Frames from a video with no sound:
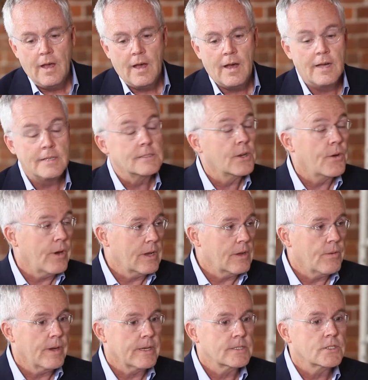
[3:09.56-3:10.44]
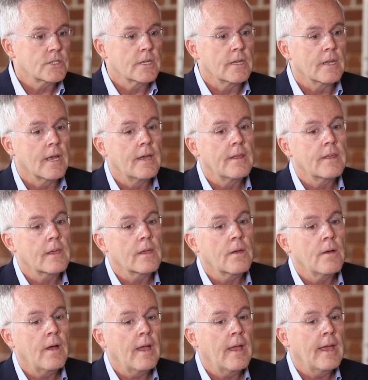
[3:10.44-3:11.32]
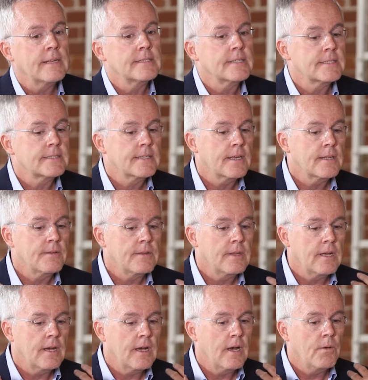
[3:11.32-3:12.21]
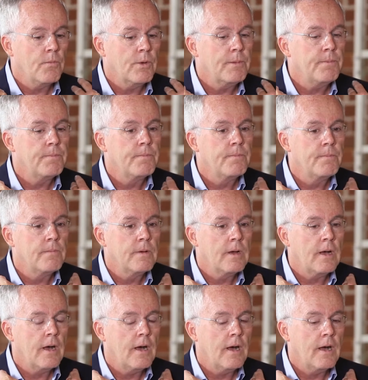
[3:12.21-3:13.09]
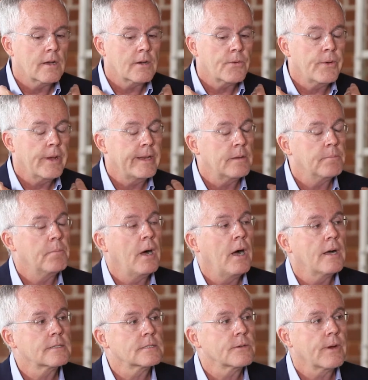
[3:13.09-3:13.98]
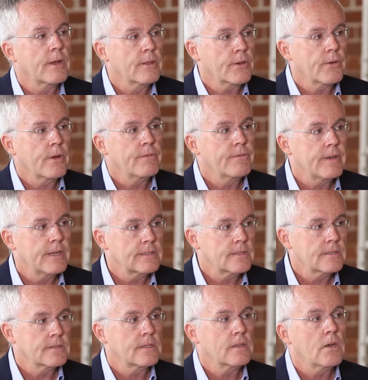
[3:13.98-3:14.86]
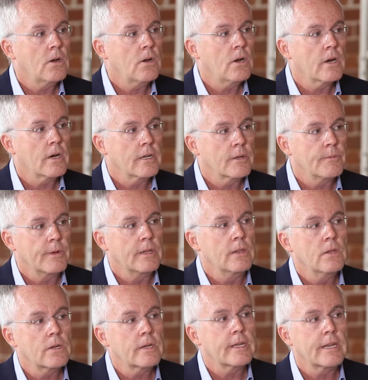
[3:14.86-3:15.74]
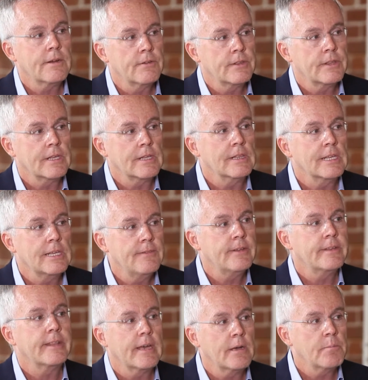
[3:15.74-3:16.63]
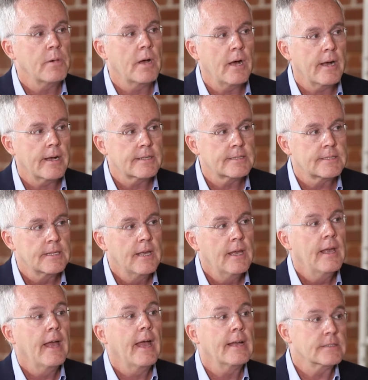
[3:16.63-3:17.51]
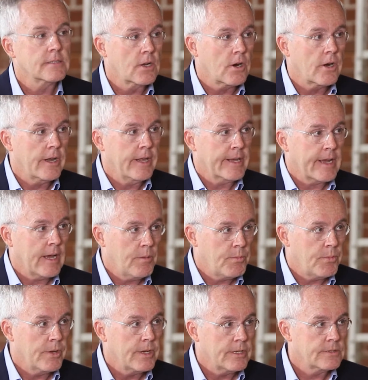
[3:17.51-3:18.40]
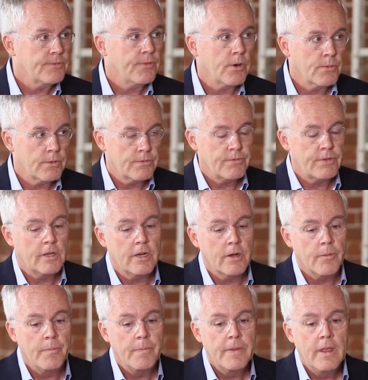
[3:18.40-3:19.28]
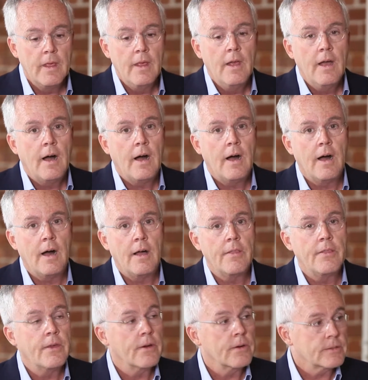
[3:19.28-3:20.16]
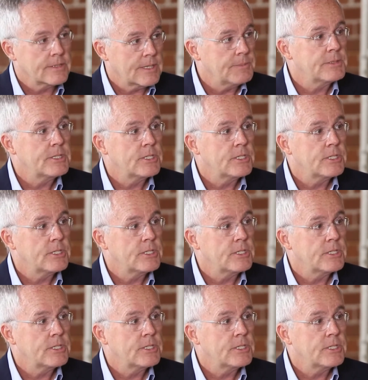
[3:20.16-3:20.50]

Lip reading: It's a great question. I think, as I said, we create a box around the great vessels in the heart, and we look at everything leaving that box as cardiac output, as forward flow. There are some